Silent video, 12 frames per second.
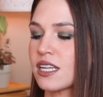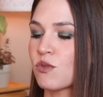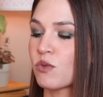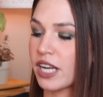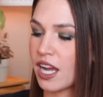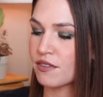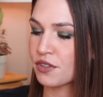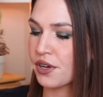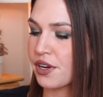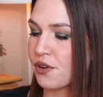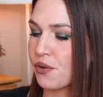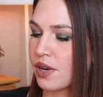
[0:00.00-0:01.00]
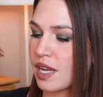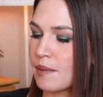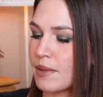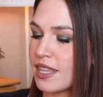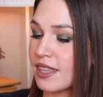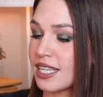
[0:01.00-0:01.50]
Recovery Cream.
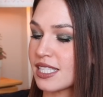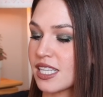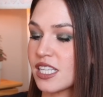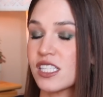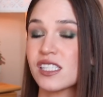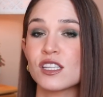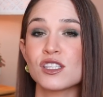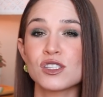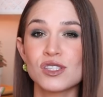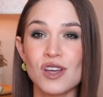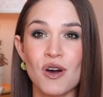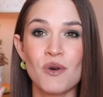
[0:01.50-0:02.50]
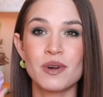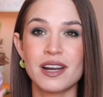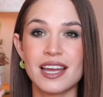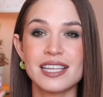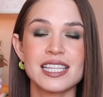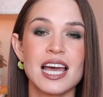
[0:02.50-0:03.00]
This is so nice.